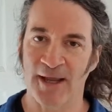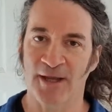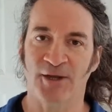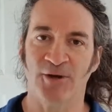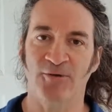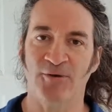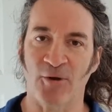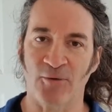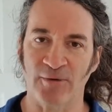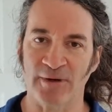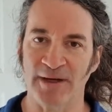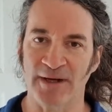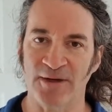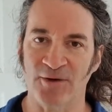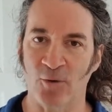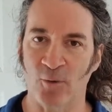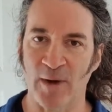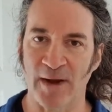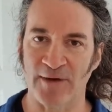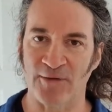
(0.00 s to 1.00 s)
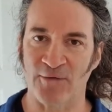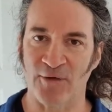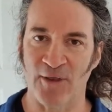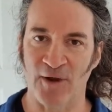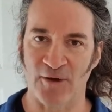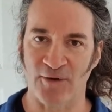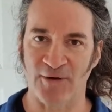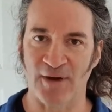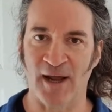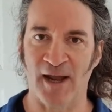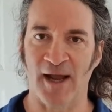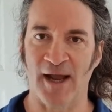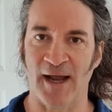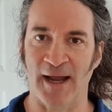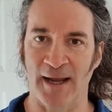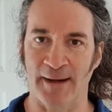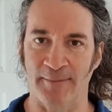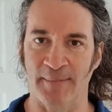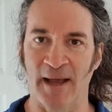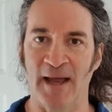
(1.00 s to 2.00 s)
you don't need to waste their
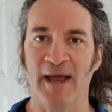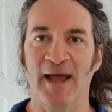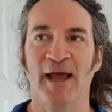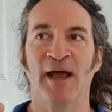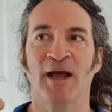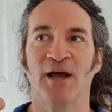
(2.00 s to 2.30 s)
time